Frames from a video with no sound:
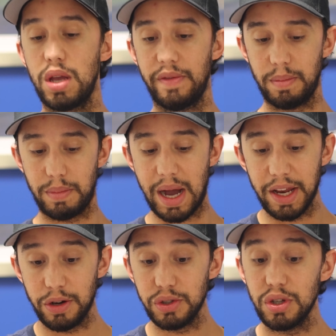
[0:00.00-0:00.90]
You have the
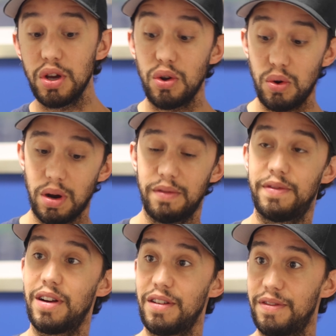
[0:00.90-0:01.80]
miners who are
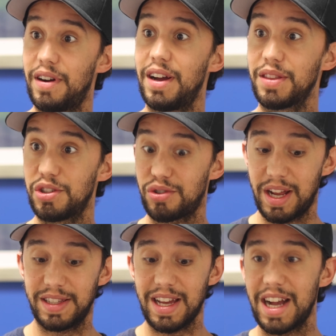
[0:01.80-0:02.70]
verifying the
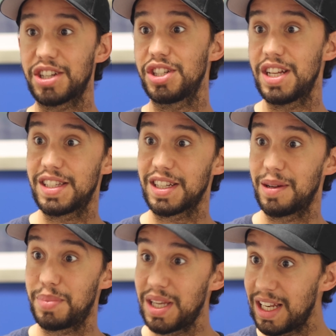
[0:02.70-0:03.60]
transactions and
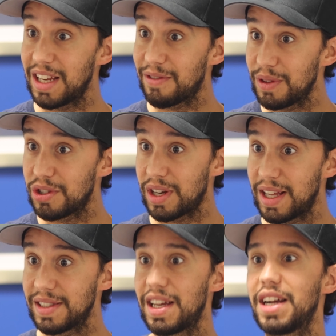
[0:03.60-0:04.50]
competing for the
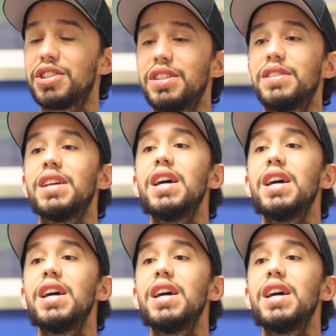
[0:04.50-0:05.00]
transactions.